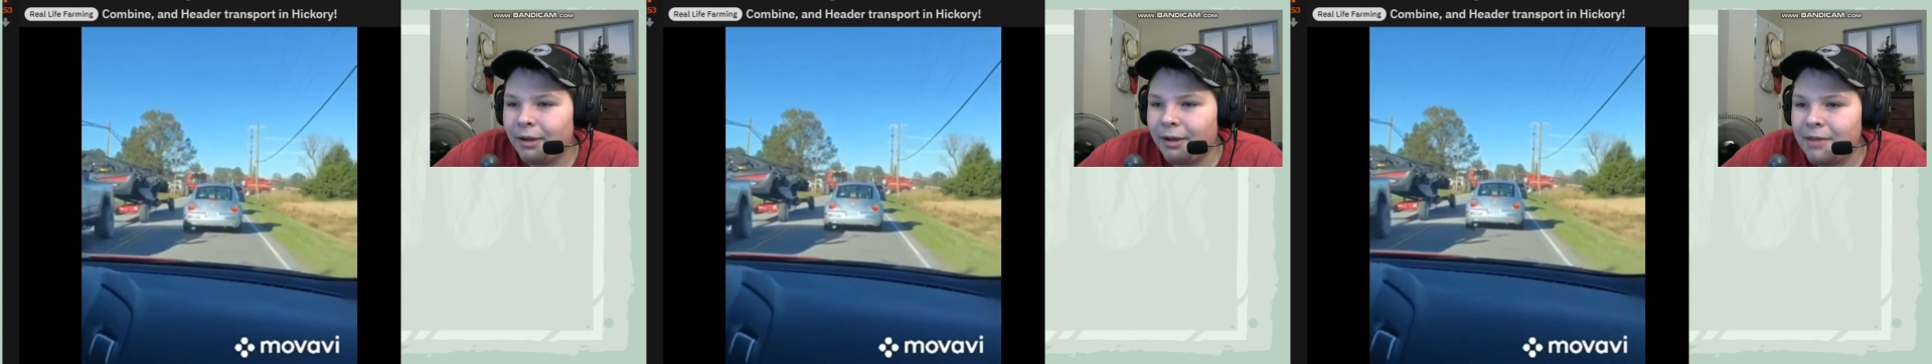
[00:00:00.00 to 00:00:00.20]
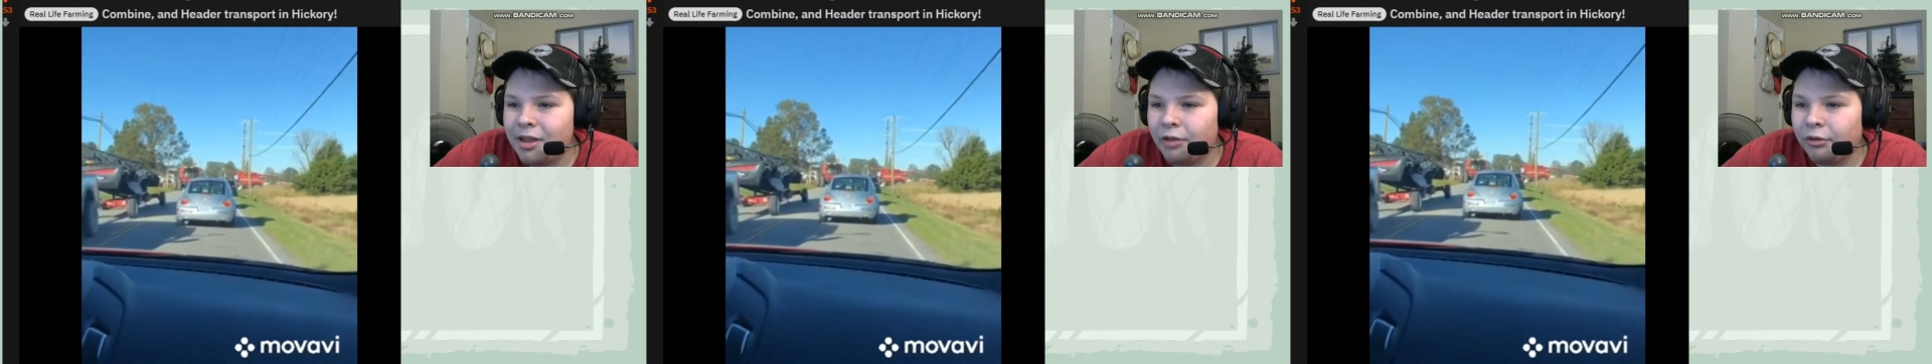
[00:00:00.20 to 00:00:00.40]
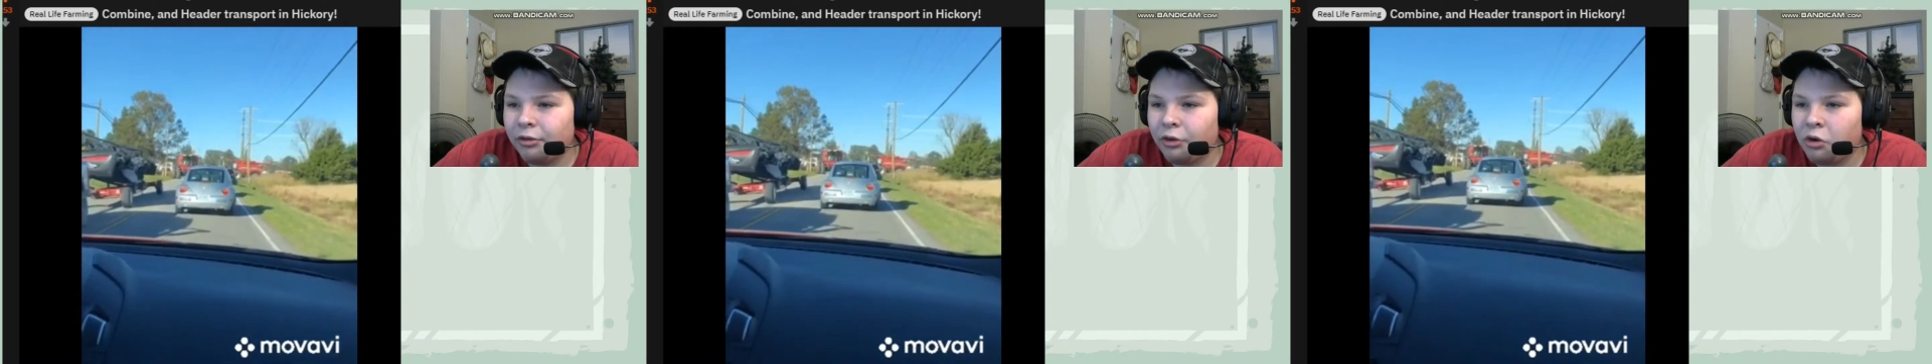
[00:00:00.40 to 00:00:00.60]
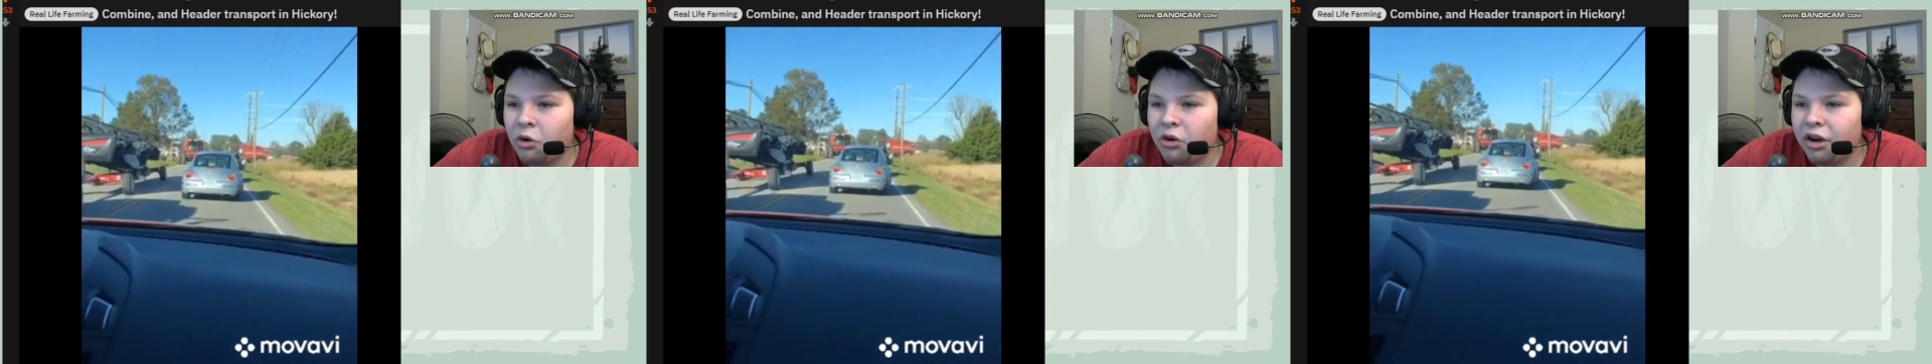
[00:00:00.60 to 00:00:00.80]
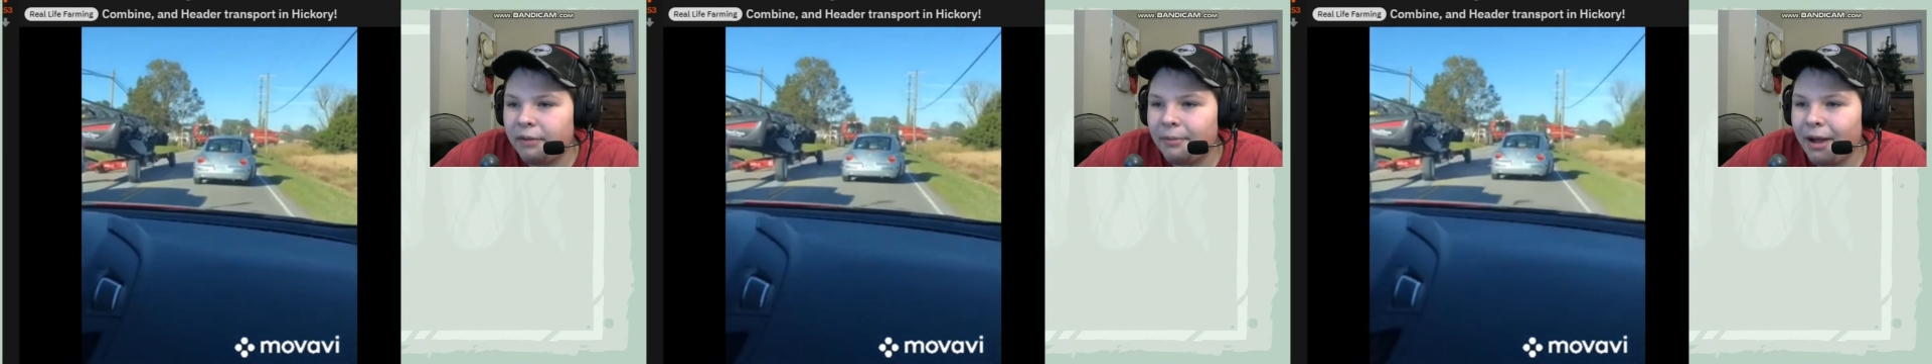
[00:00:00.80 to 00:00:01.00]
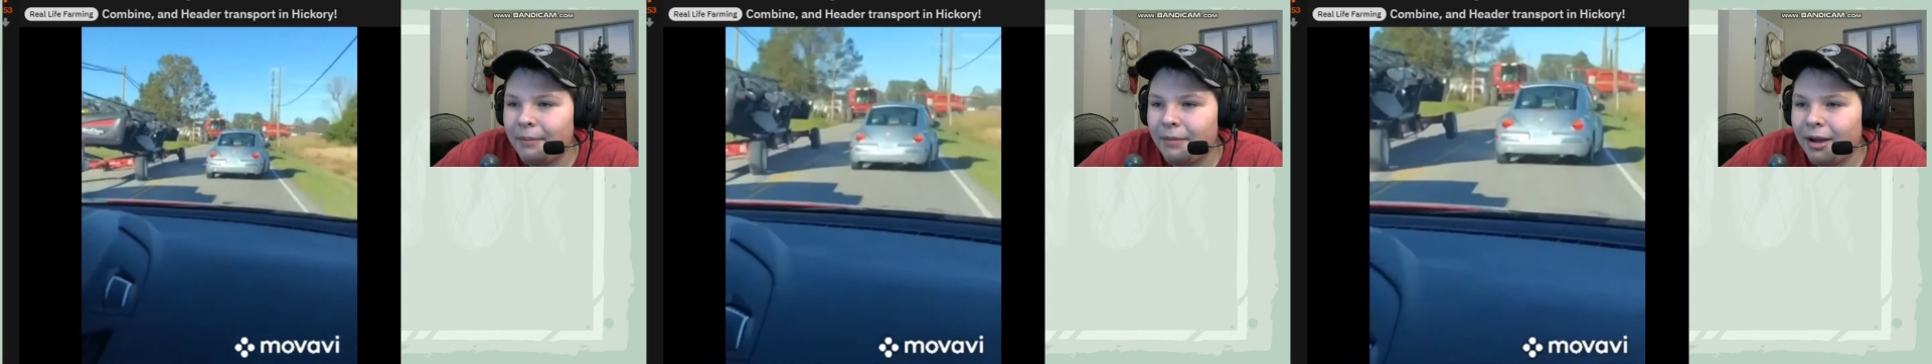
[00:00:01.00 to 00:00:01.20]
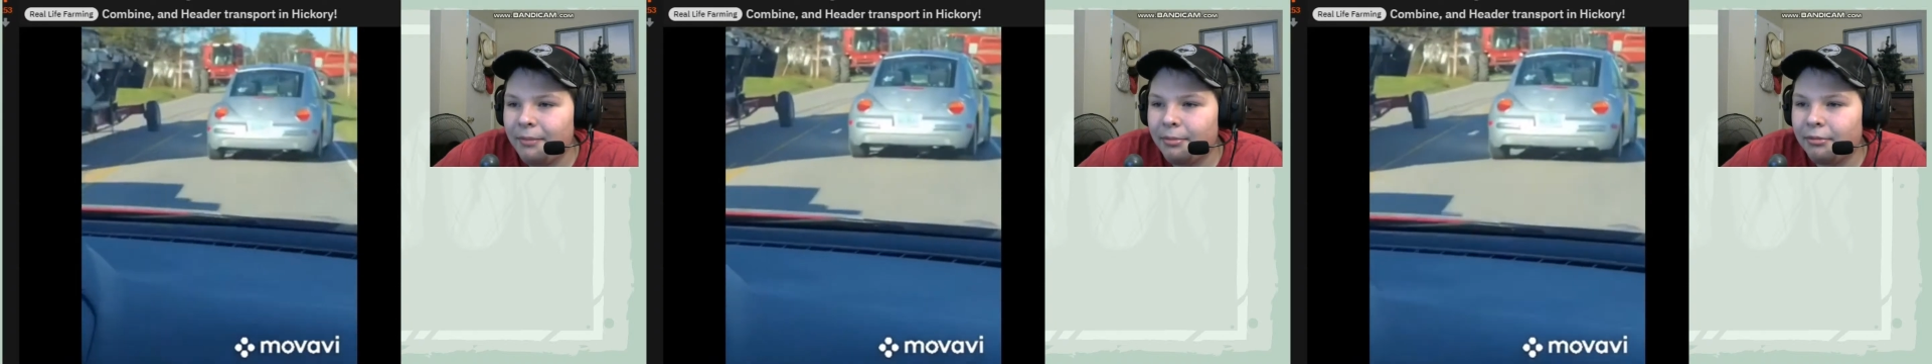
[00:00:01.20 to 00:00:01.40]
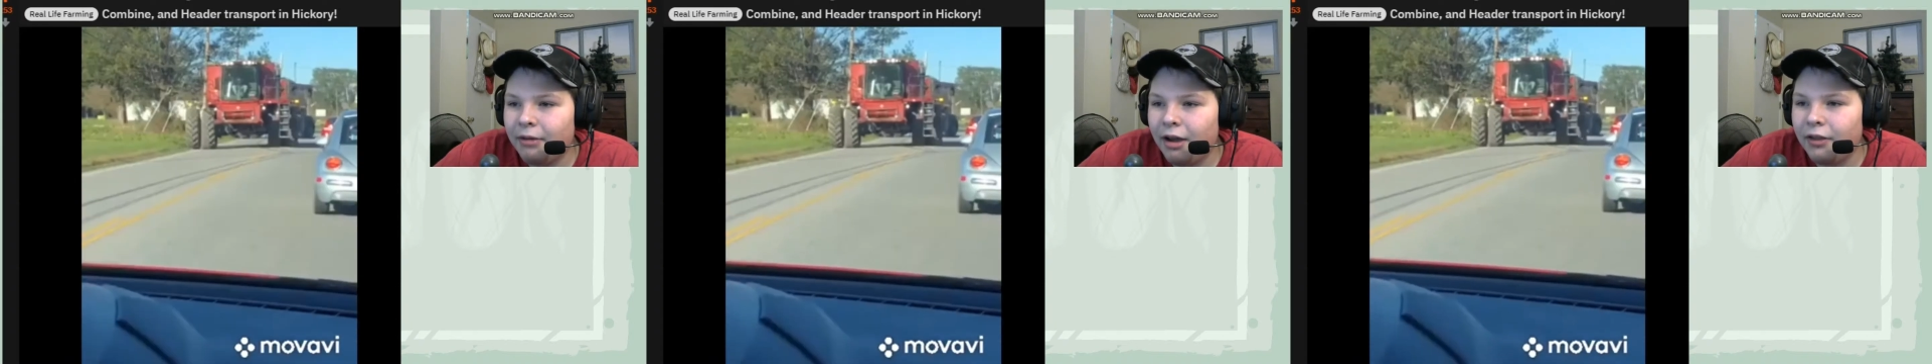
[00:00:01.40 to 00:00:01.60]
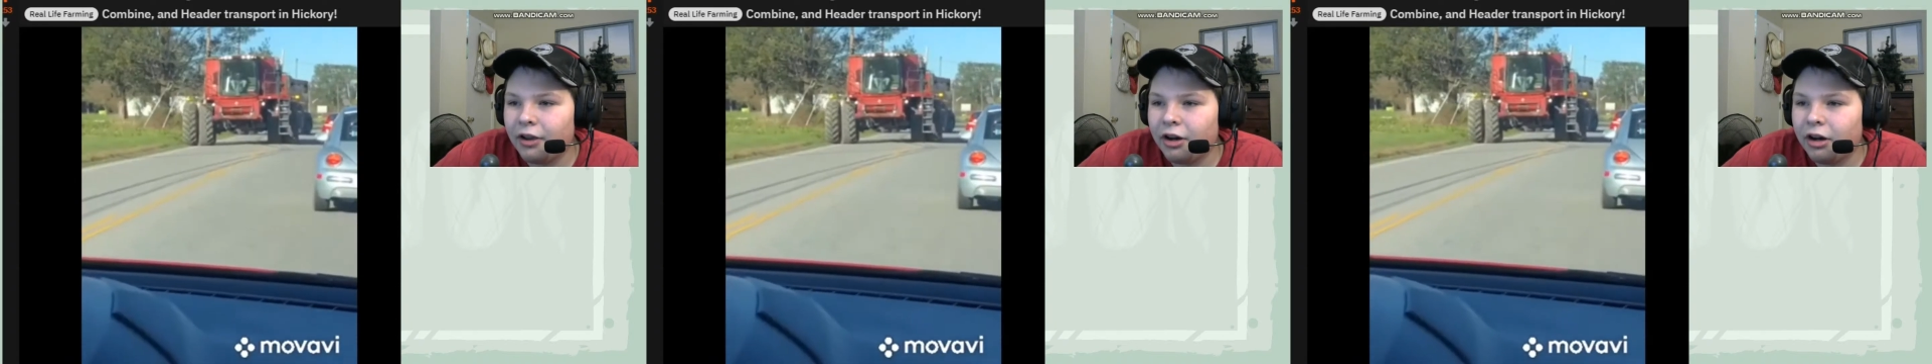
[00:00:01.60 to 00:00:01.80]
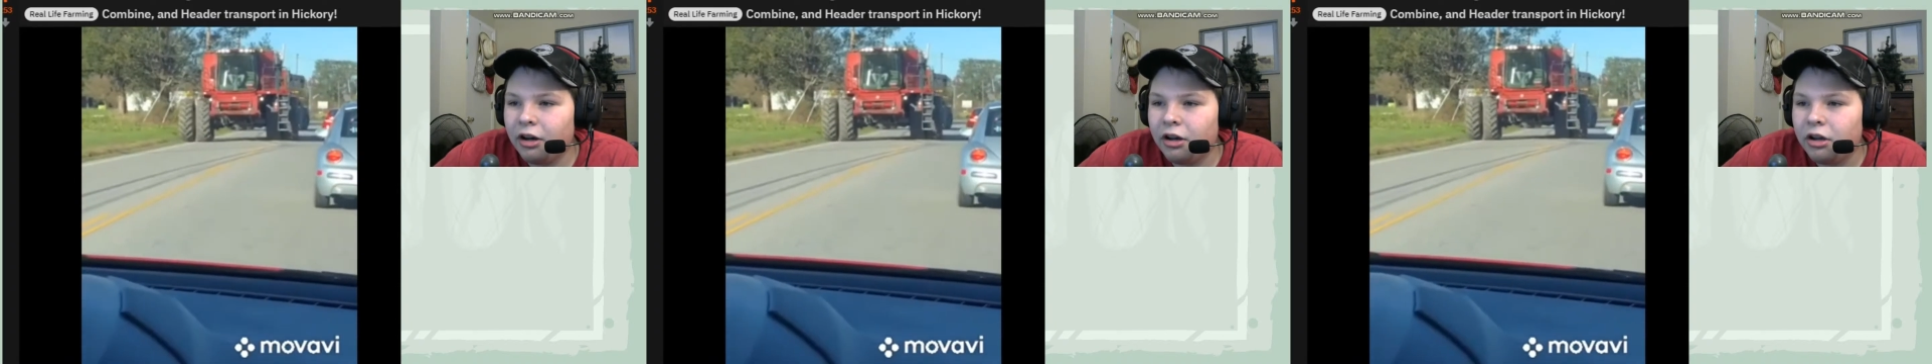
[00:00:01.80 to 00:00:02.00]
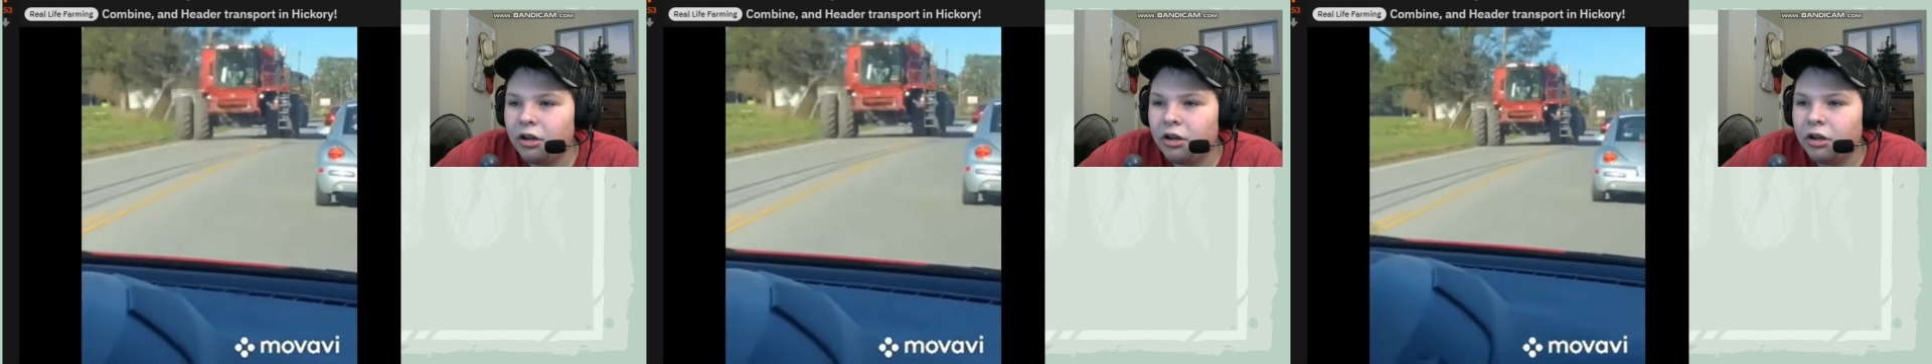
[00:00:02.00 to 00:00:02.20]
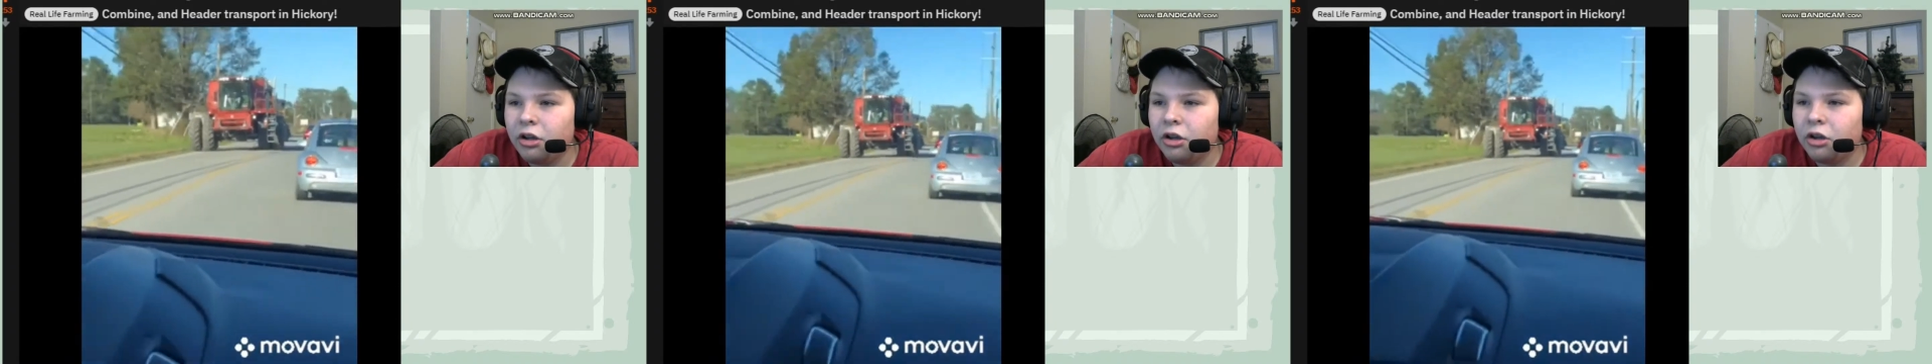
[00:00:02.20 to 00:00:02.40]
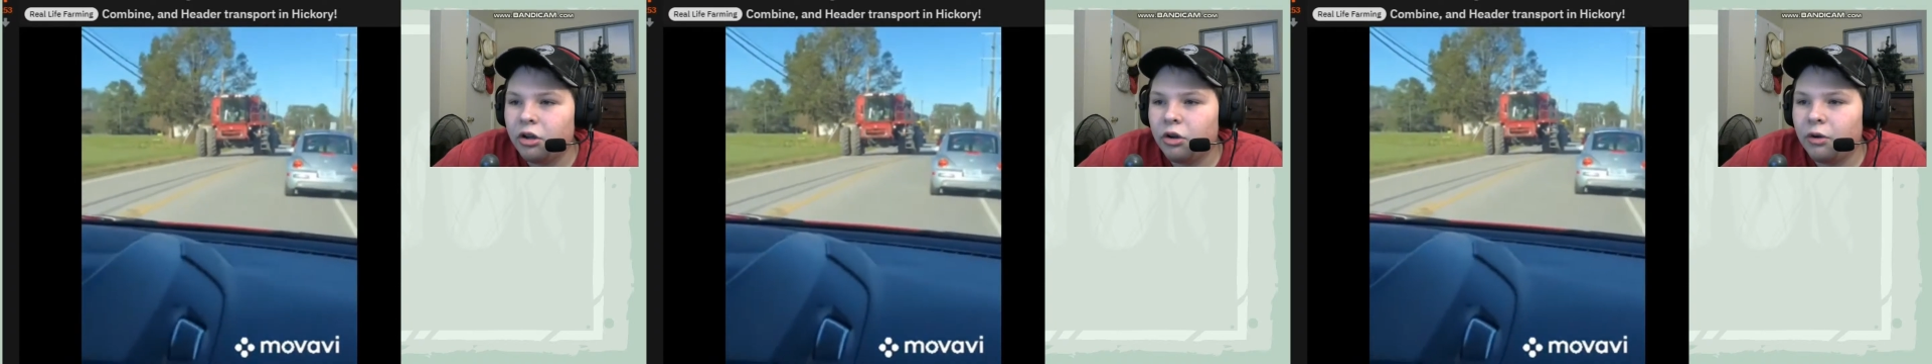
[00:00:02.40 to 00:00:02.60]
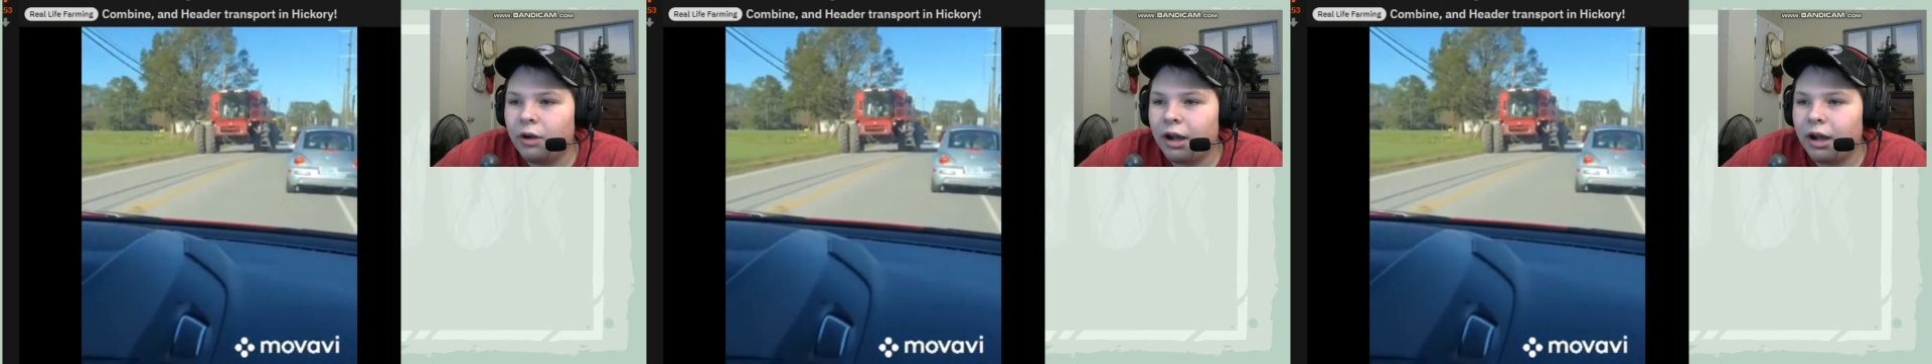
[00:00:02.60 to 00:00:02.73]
This was recorded by my brother, who,